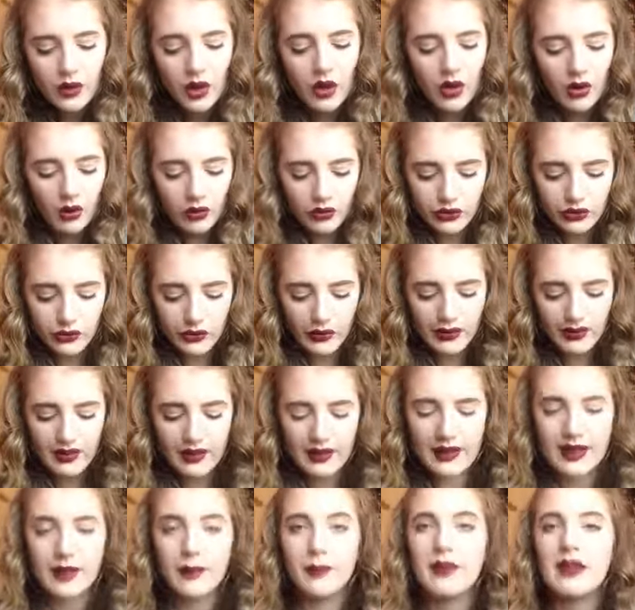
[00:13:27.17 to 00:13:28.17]
Oh, so I
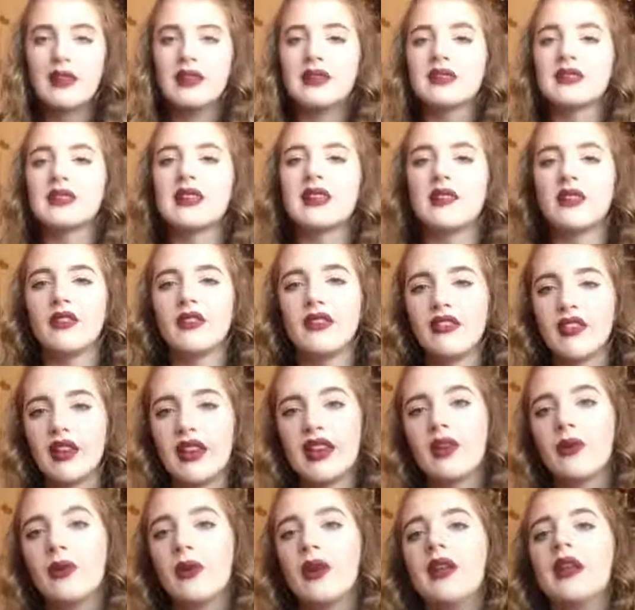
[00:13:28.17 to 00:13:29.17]
think it means in the
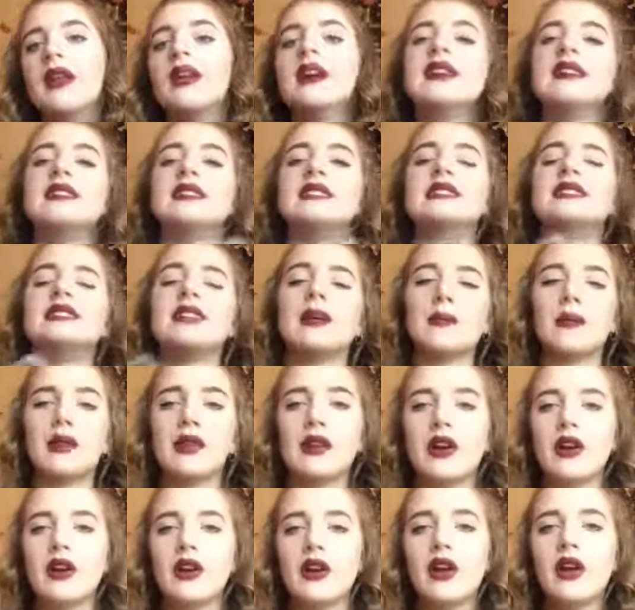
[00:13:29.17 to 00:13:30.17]
fake one it is
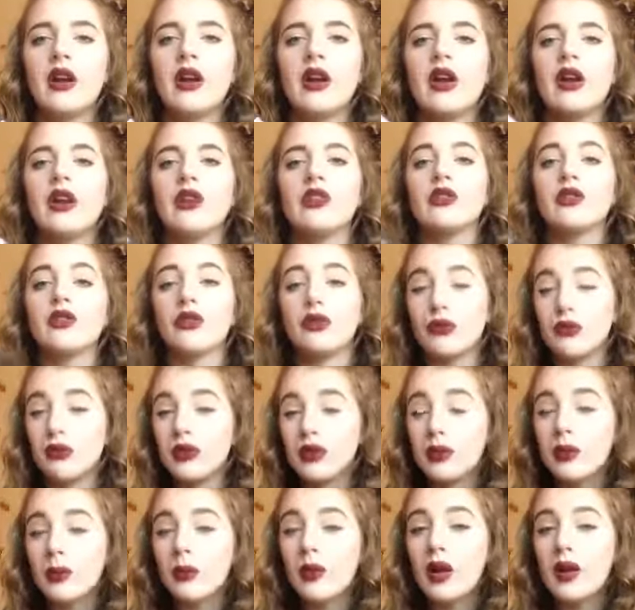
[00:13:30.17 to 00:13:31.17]
similar to the
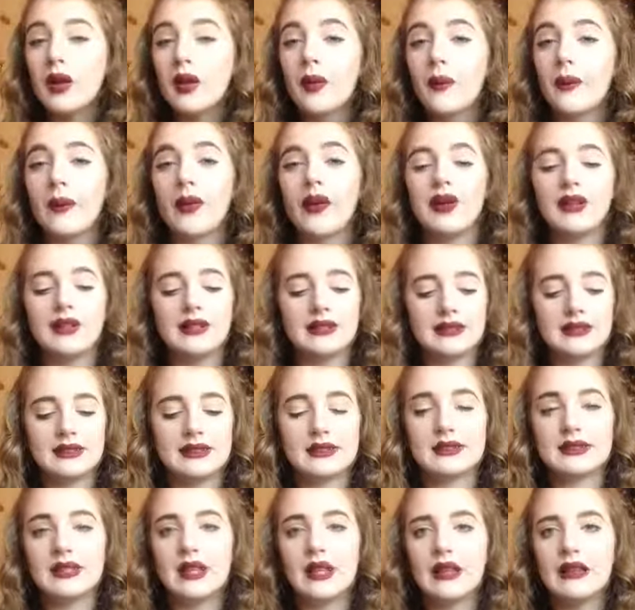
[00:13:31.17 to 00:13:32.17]
real one, but it
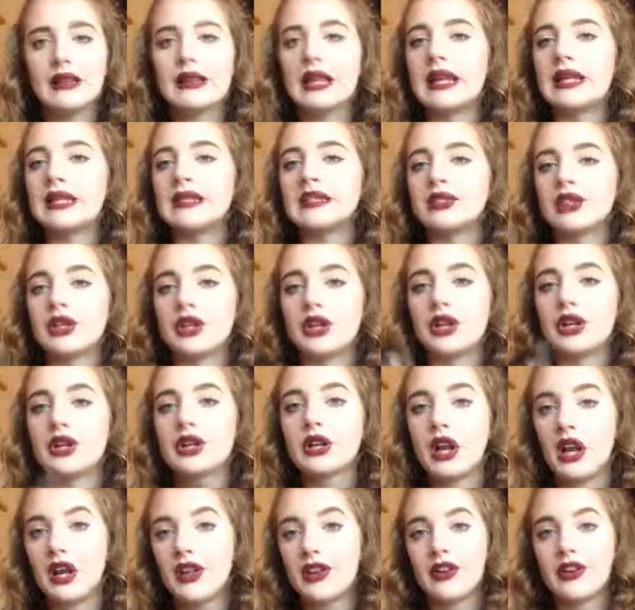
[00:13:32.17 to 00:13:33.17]
is a
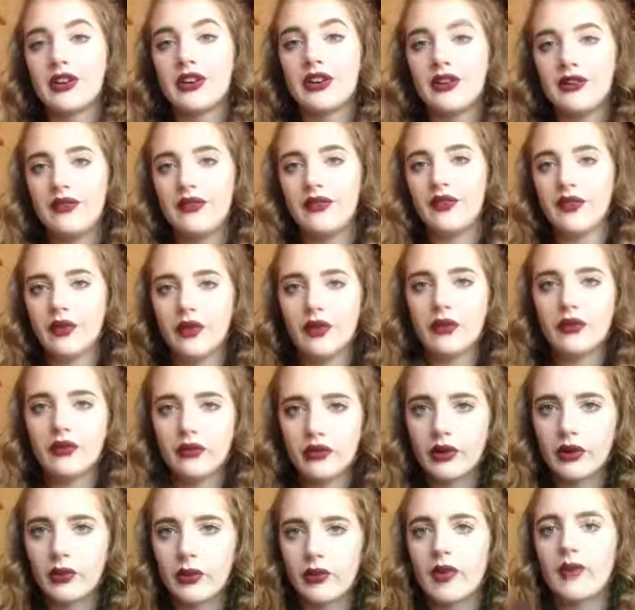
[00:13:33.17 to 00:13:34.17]
lighter colour in the
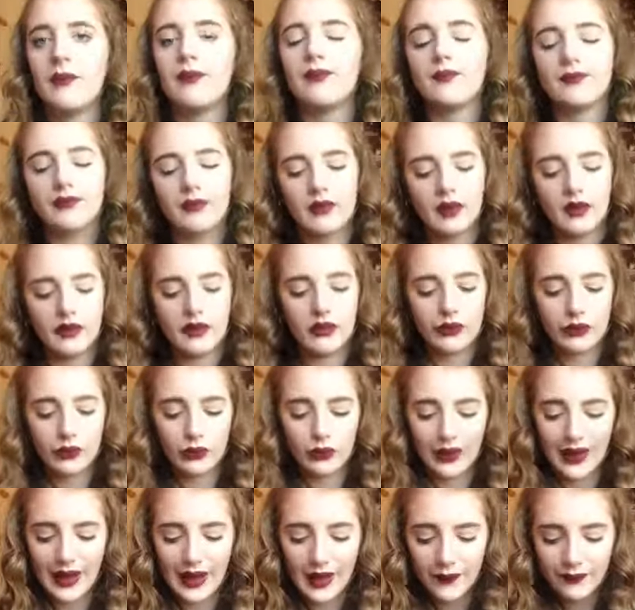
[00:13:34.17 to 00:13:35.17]
real one.
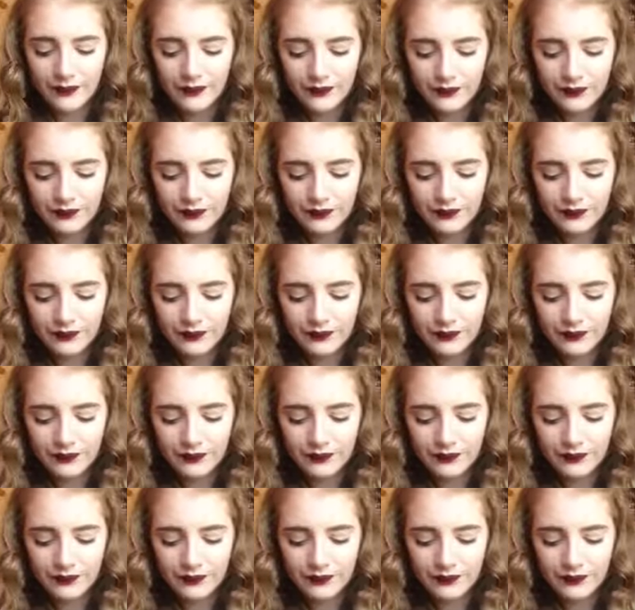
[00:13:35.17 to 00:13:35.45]
So yeah,